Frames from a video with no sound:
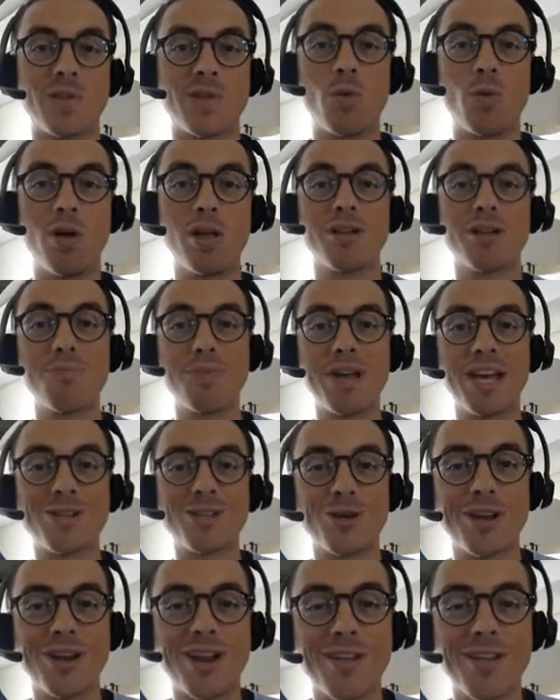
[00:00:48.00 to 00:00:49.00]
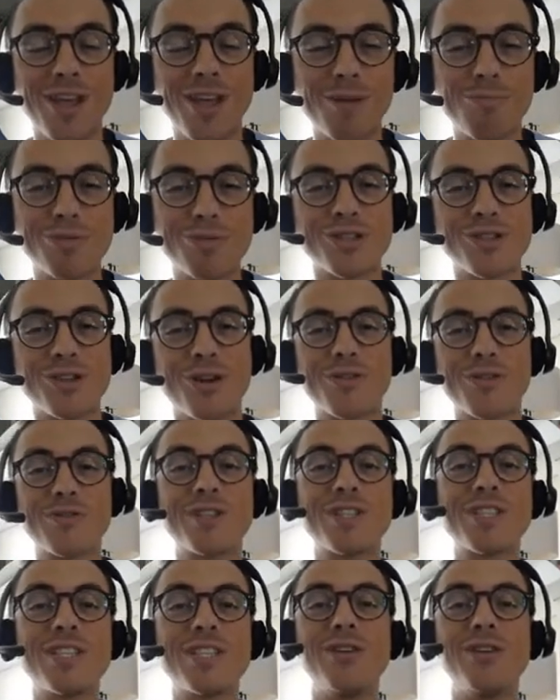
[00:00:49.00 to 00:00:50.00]
Welcome back to another episode of the
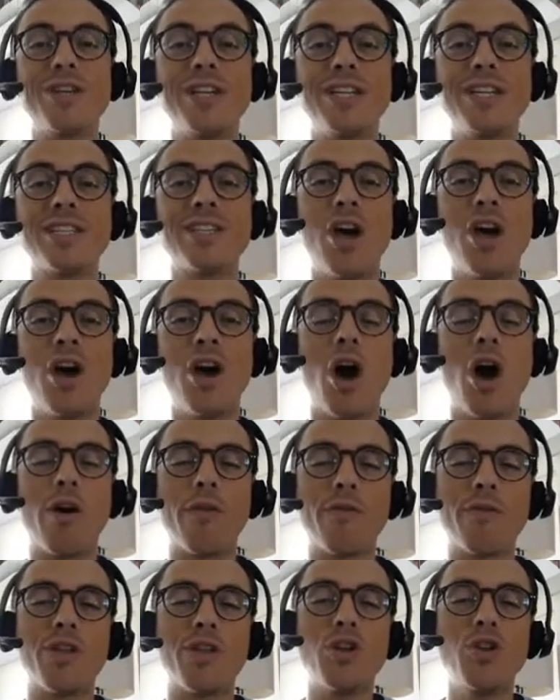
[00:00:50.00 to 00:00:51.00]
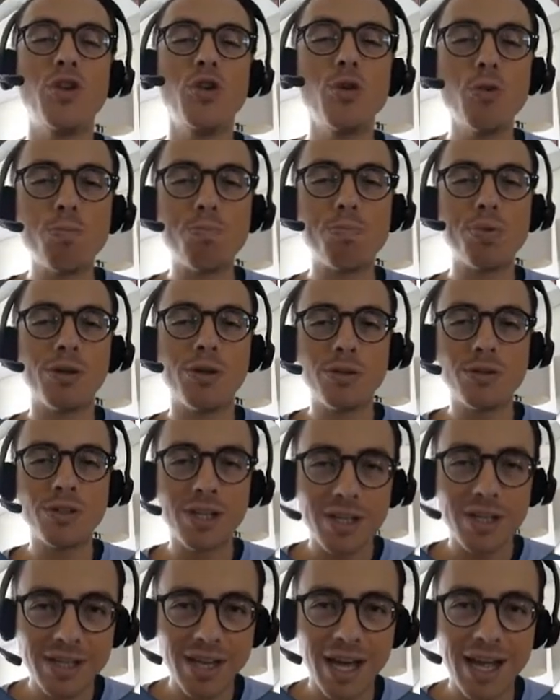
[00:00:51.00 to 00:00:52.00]
series of the New Build
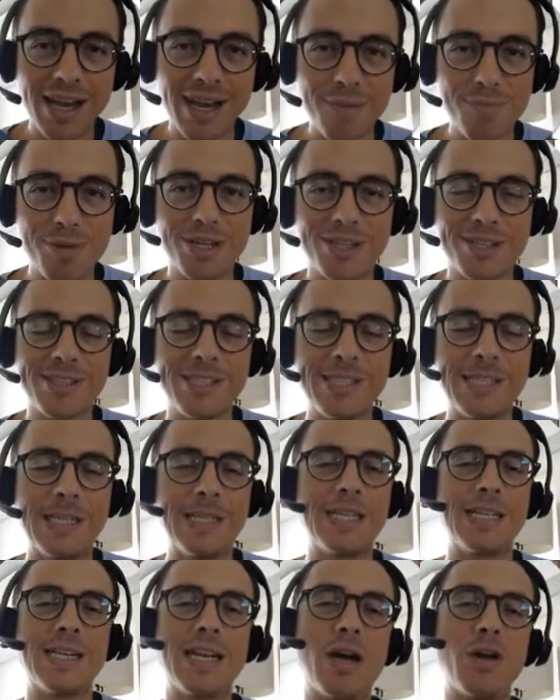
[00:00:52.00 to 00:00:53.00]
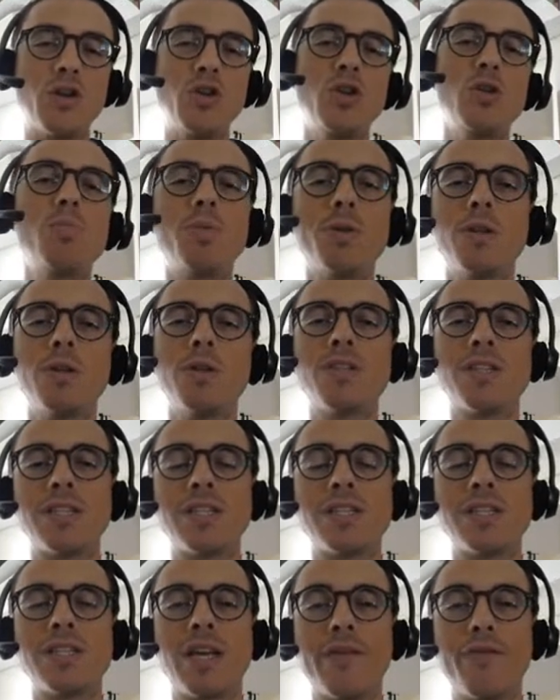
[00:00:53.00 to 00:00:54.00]
Dilemma. Now, new builds
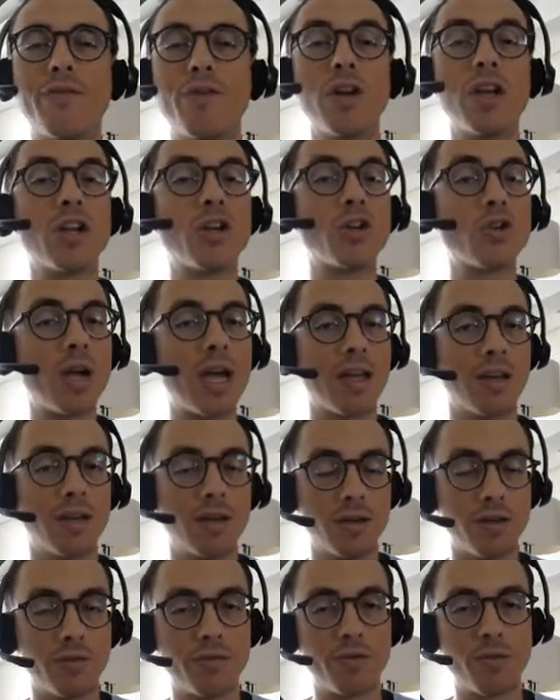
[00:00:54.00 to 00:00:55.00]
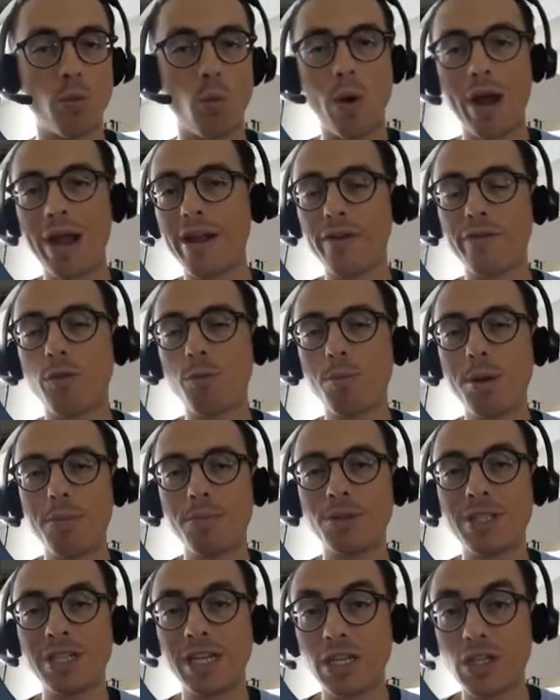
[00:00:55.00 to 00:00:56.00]
is a very attractive way for
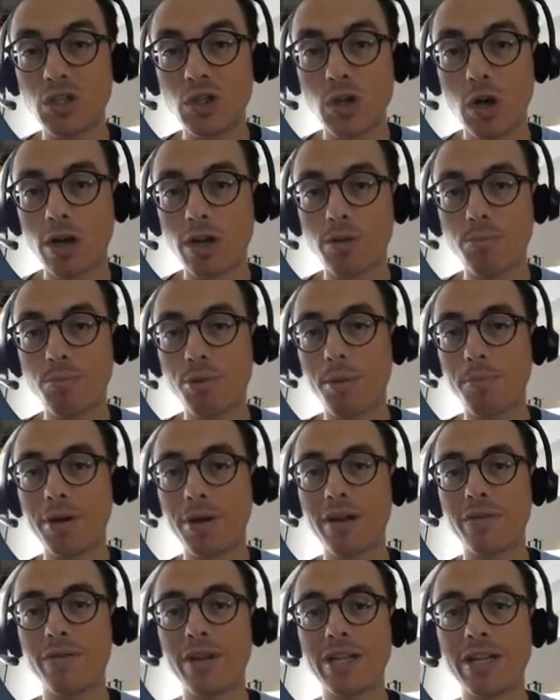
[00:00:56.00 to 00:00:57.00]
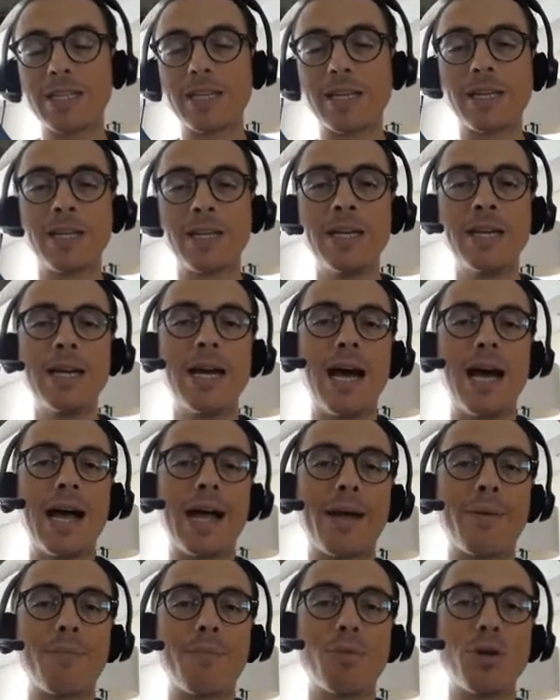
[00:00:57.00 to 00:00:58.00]
people to get started in property investing
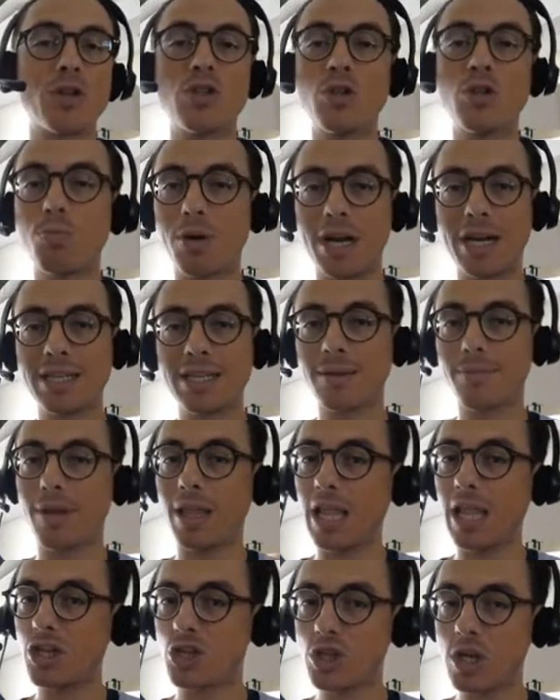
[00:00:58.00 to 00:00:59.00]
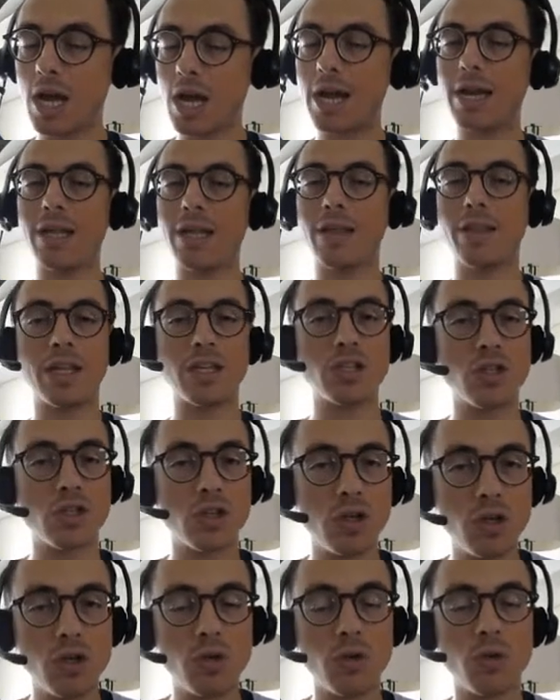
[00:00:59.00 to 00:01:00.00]
because you're buying something that's shiny, that's
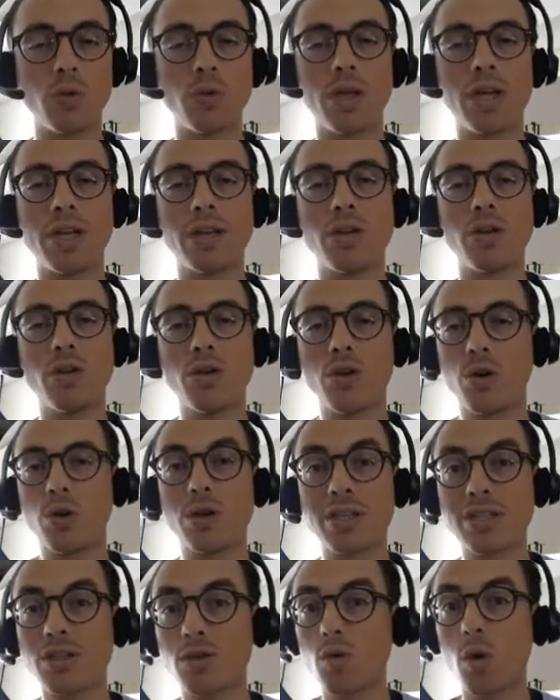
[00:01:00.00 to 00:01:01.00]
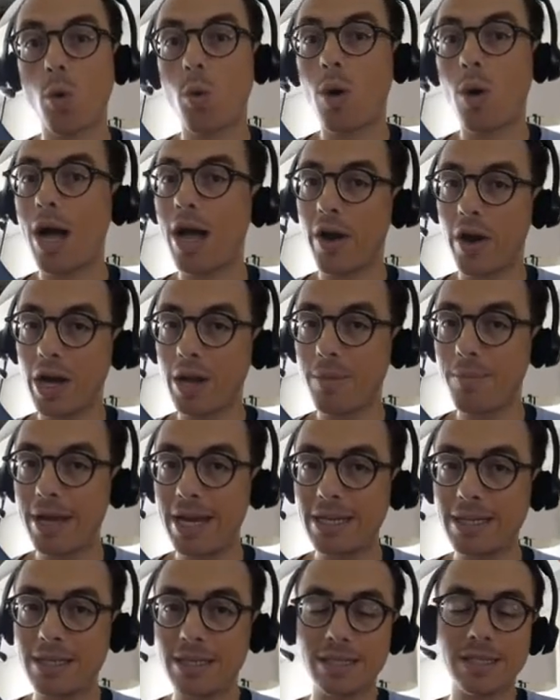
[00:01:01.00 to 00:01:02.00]
new, that doesn't require any
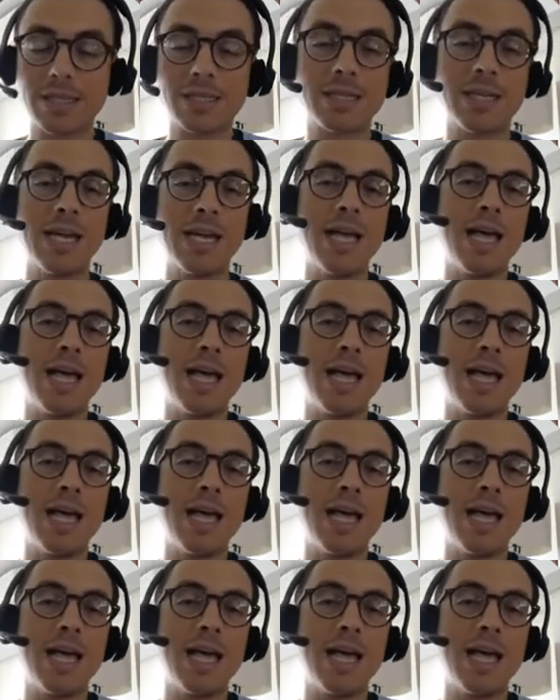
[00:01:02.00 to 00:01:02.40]
maintenance.